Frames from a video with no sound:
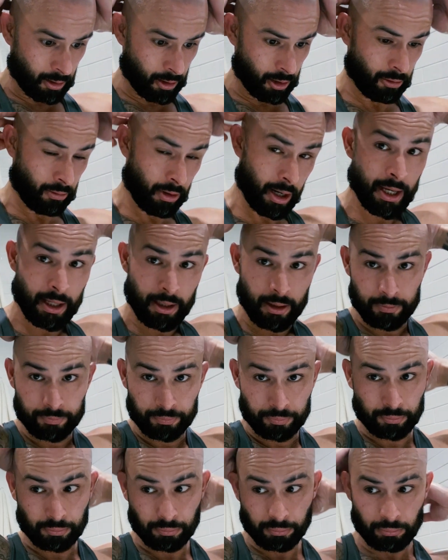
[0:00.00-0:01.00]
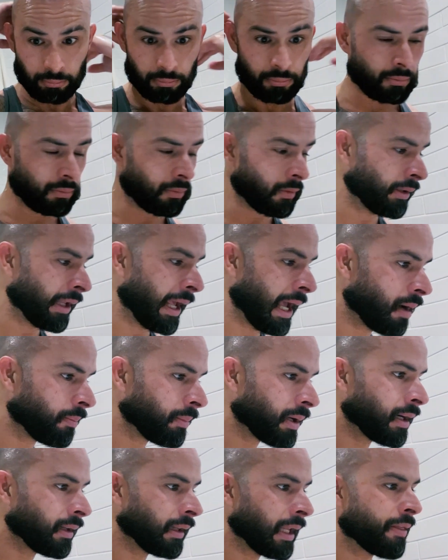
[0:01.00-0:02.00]
Great. Now I'm
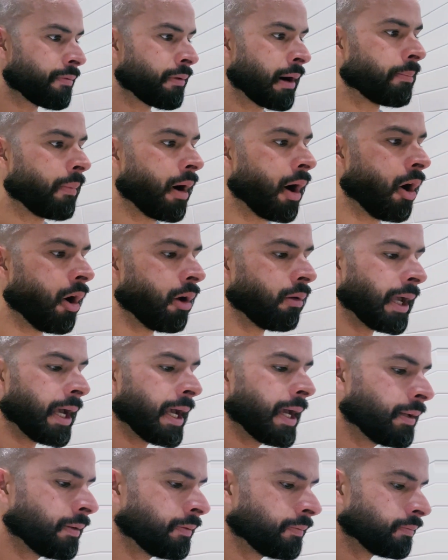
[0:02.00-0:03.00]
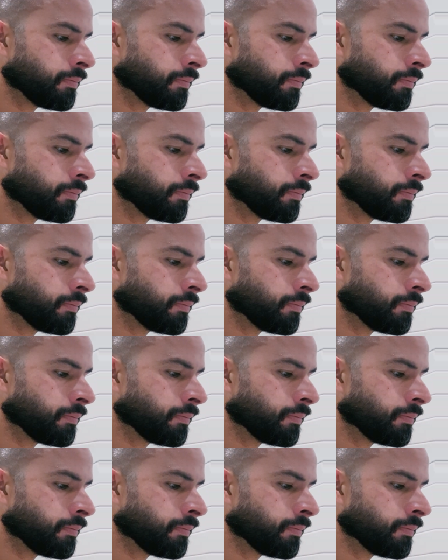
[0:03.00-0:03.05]
going to lather up my whole head.